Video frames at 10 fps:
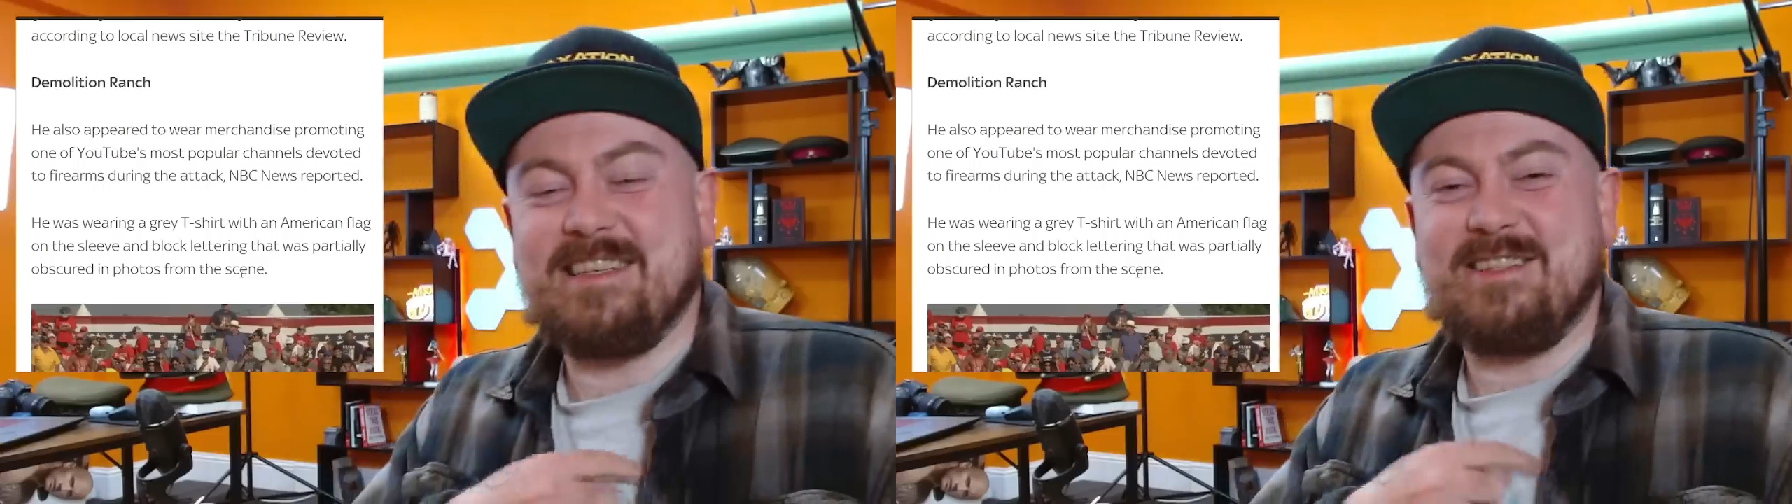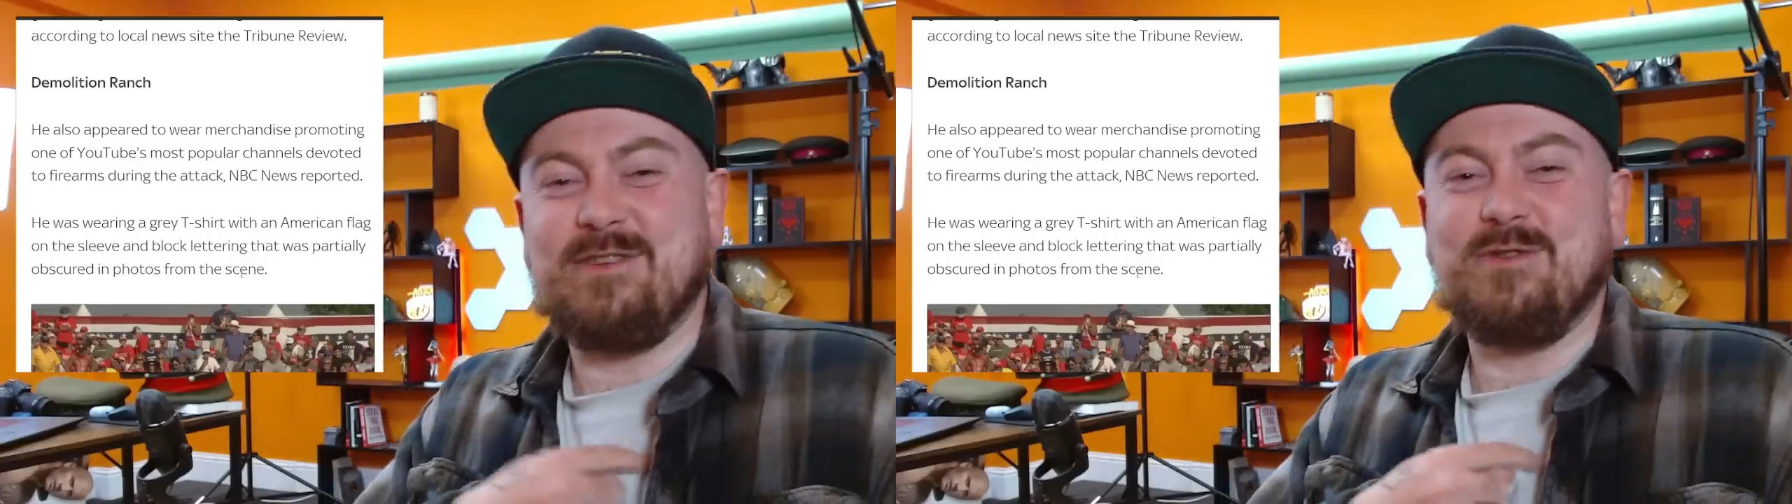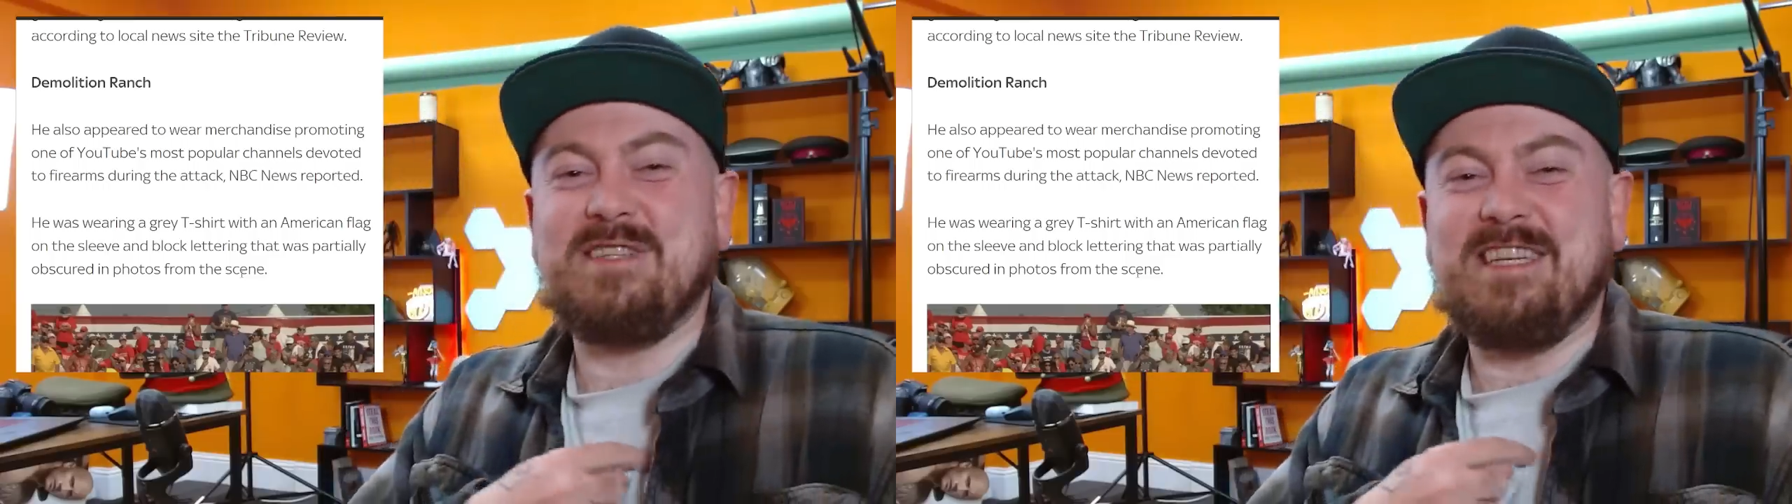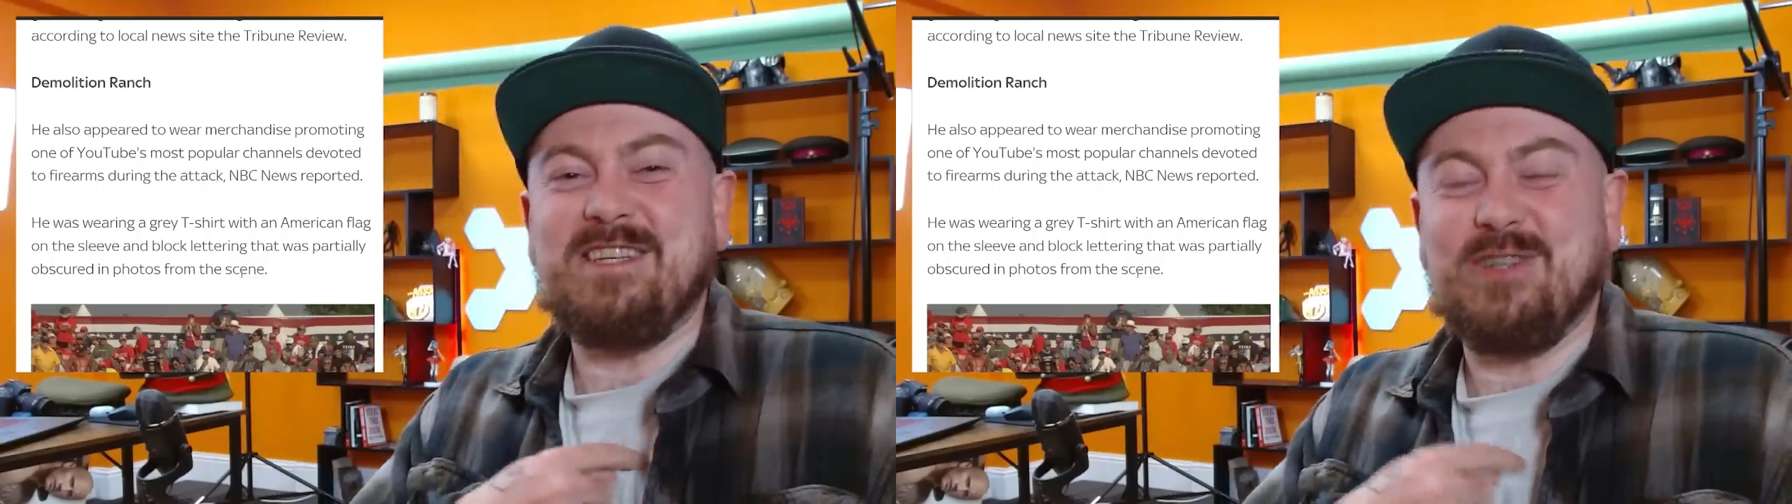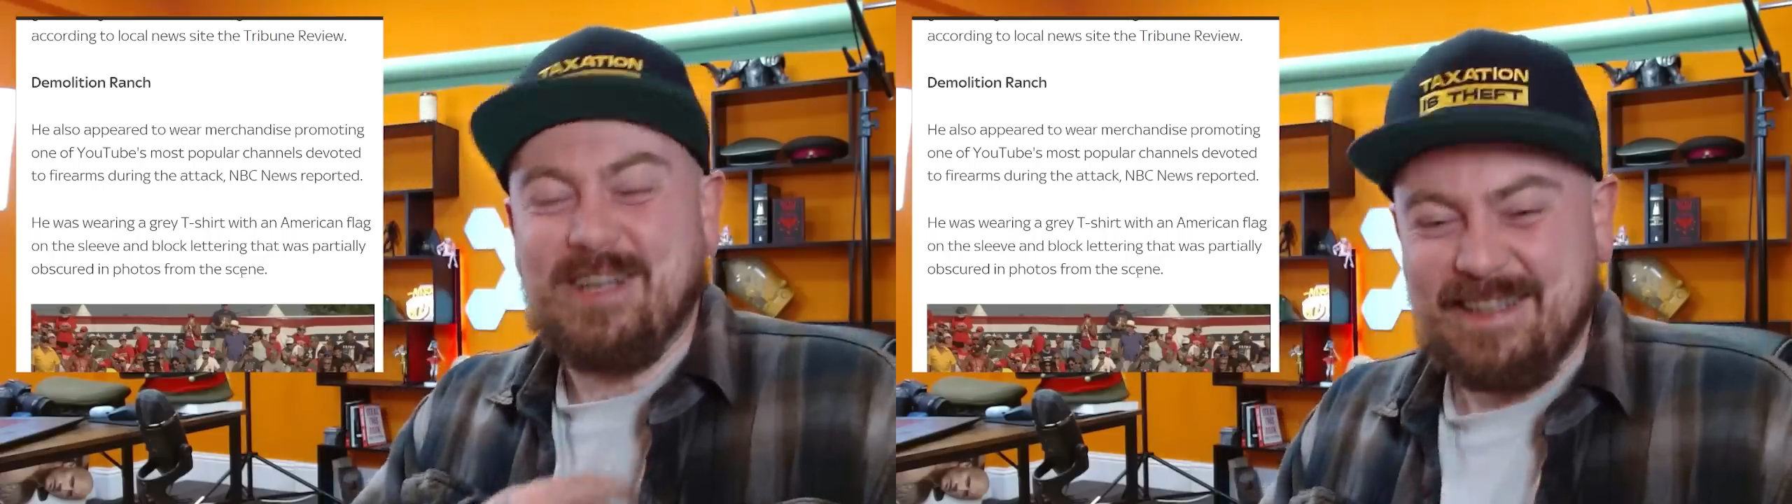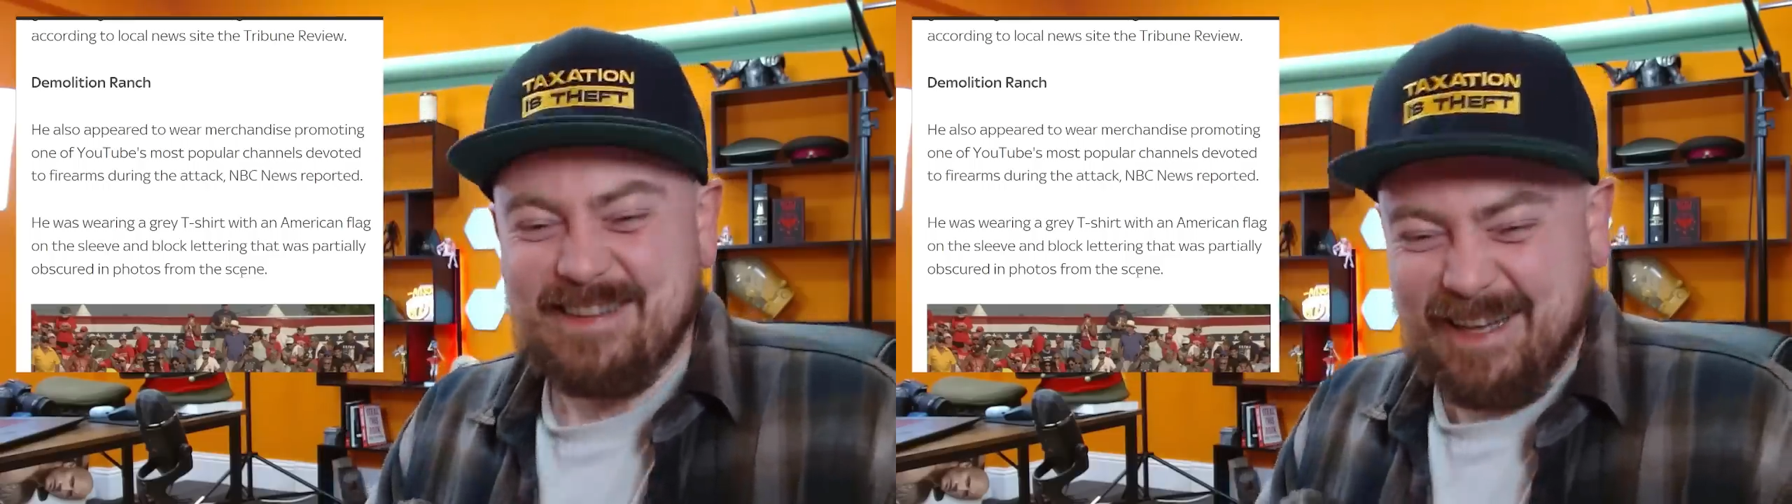to Rhodesia.